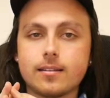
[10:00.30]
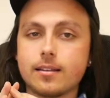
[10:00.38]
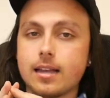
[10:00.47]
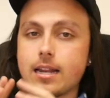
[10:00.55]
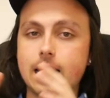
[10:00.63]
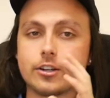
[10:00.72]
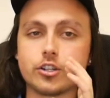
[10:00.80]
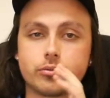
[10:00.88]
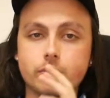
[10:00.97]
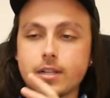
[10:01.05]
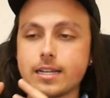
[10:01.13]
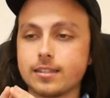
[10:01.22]
and I just
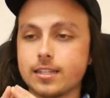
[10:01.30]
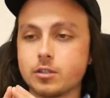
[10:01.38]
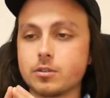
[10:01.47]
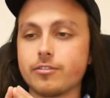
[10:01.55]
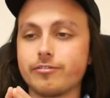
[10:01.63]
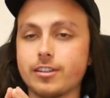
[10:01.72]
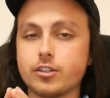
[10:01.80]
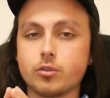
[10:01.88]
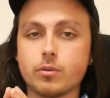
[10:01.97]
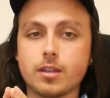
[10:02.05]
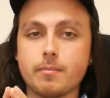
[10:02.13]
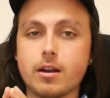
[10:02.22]
realized that this was a feature
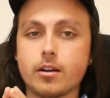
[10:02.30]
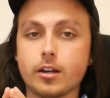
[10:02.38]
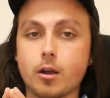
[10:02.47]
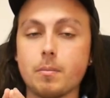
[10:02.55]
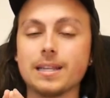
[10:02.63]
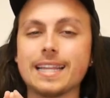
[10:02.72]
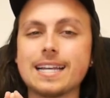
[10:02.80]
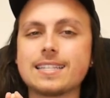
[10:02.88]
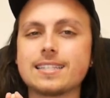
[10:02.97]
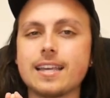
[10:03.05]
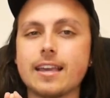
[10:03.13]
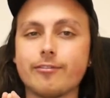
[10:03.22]
with Americo. But let's
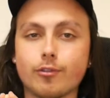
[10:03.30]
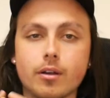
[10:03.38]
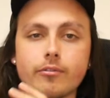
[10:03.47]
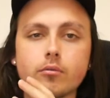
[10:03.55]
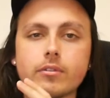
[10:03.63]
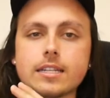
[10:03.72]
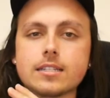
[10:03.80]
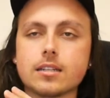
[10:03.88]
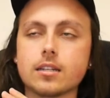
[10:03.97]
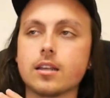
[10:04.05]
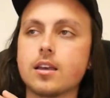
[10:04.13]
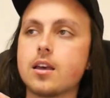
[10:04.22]
say for whatever
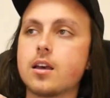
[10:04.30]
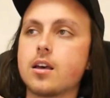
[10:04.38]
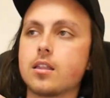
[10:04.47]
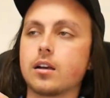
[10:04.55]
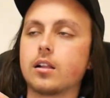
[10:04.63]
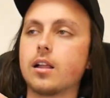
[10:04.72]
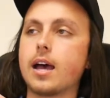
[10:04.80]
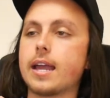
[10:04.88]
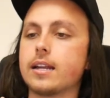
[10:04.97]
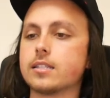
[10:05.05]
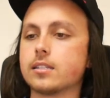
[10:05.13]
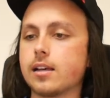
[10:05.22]
reason, the
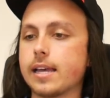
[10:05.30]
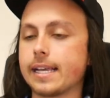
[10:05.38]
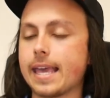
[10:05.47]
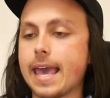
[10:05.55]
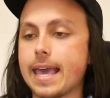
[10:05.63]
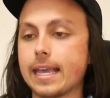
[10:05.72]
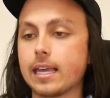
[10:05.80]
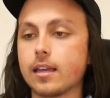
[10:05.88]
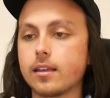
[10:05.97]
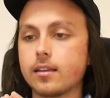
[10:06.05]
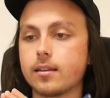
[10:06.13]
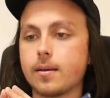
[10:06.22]
client is like, hey,
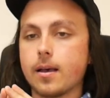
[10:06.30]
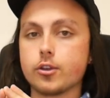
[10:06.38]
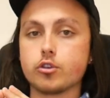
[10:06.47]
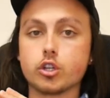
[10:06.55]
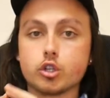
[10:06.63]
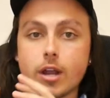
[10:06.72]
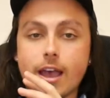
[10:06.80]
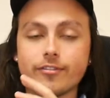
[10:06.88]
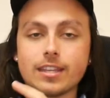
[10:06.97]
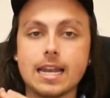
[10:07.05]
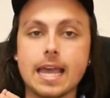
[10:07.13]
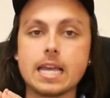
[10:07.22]
you can draft
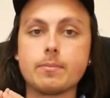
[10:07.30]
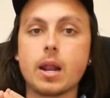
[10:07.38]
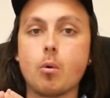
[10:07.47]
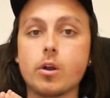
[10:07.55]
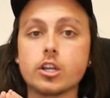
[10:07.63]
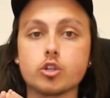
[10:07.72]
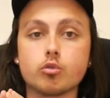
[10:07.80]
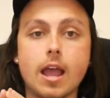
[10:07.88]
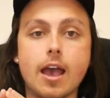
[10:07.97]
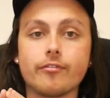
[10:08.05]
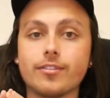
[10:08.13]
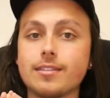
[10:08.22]
today, but I want it
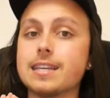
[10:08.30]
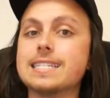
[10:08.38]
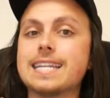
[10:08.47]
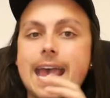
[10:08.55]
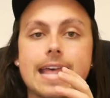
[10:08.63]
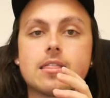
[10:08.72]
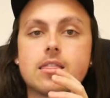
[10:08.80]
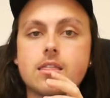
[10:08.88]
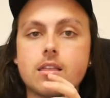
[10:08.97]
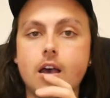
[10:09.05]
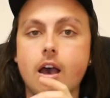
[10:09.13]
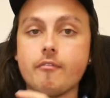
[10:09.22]
drafted the 10th
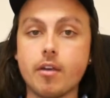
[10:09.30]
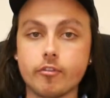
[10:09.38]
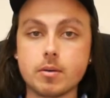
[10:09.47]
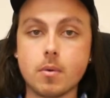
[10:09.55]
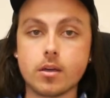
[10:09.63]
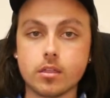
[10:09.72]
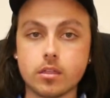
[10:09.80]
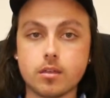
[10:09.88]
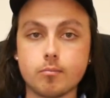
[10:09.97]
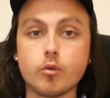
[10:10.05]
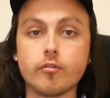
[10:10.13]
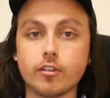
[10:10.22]
of every month
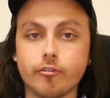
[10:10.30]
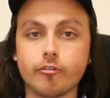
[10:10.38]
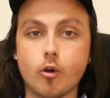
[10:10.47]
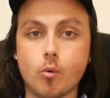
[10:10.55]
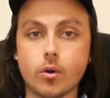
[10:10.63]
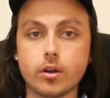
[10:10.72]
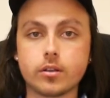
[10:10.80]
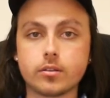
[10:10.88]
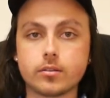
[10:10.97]
moving forward.